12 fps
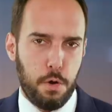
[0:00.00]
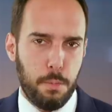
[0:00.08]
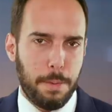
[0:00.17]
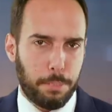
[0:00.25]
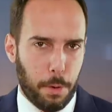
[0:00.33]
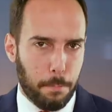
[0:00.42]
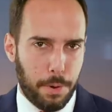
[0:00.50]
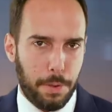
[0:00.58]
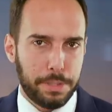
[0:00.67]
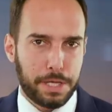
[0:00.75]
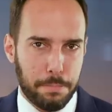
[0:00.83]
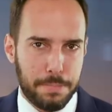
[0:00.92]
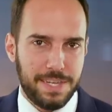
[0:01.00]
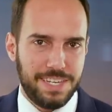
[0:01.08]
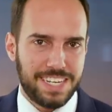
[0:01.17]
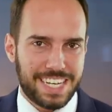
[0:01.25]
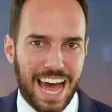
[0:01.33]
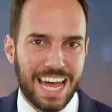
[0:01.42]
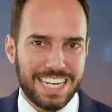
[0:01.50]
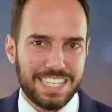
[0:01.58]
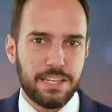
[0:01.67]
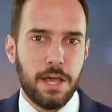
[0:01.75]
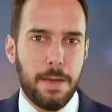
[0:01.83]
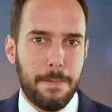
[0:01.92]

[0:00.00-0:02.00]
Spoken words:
Remember, public opinion guidance